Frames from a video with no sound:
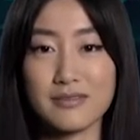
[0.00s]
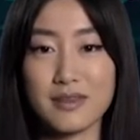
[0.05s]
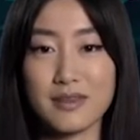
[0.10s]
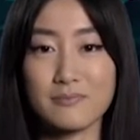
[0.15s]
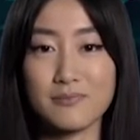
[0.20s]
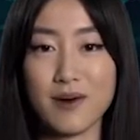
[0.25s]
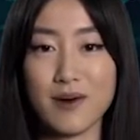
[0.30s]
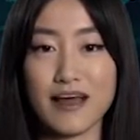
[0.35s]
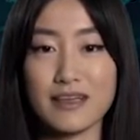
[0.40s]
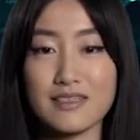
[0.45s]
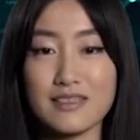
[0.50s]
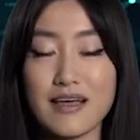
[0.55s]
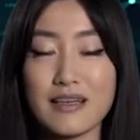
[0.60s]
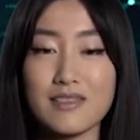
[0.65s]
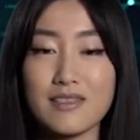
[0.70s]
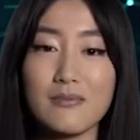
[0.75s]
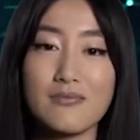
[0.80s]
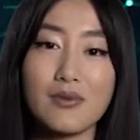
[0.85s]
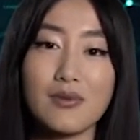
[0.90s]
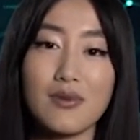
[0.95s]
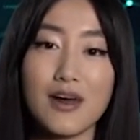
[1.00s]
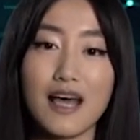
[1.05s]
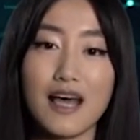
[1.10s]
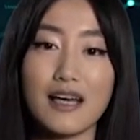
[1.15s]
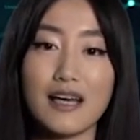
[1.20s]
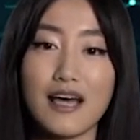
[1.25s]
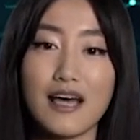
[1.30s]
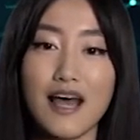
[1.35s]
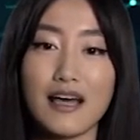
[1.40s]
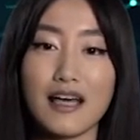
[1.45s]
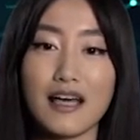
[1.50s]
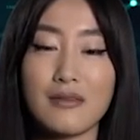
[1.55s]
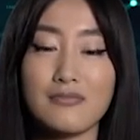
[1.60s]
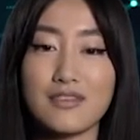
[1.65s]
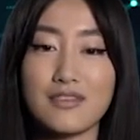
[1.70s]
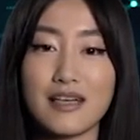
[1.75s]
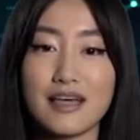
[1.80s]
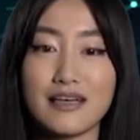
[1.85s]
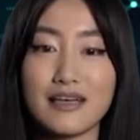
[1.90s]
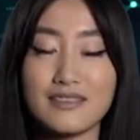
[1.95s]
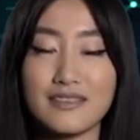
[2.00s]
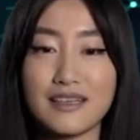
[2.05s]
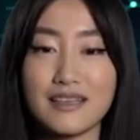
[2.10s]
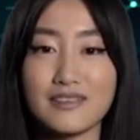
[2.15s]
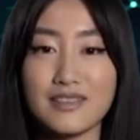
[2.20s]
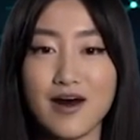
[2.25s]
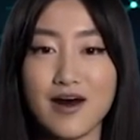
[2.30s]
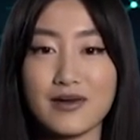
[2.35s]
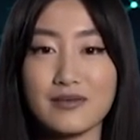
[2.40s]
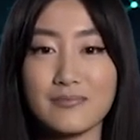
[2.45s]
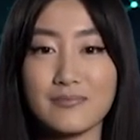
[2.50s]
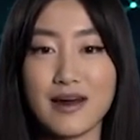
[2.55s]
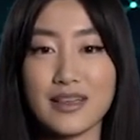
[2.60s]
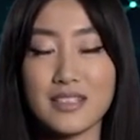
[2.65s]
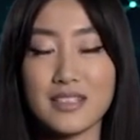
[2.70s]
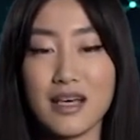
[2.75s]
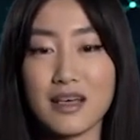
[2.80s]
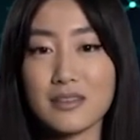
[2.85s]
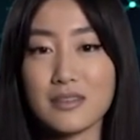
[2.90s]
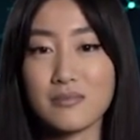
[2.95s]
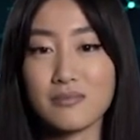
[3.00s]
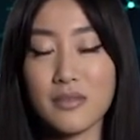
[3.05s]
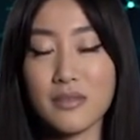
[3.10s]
The process of creating NFTs is called minting.